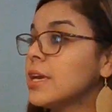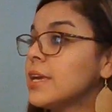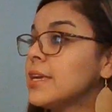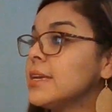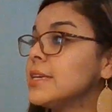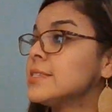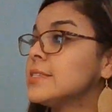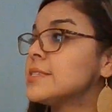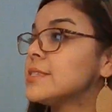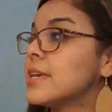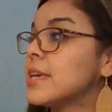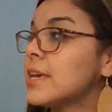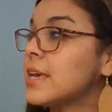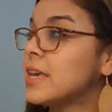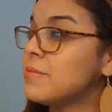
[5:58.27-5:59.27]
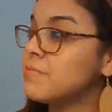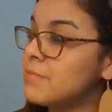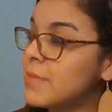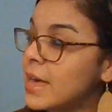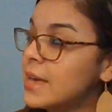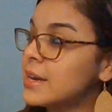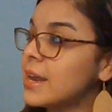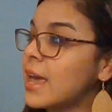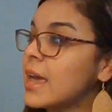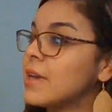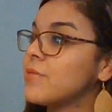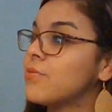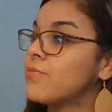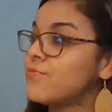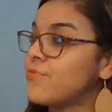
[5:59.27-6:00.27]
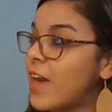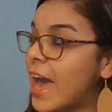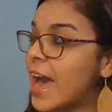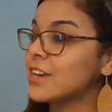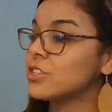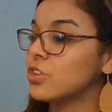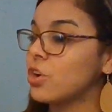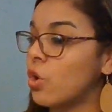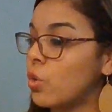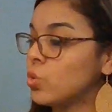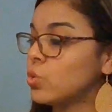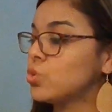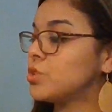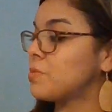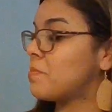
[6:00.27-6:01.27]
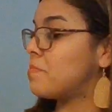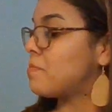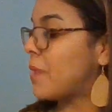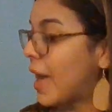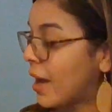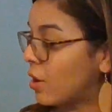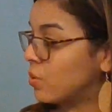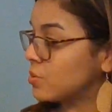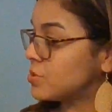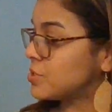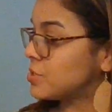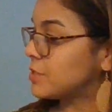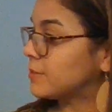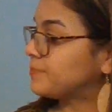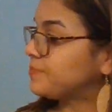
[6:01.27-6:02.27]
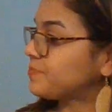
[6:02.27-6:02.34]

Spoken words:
he met a fat old mouse.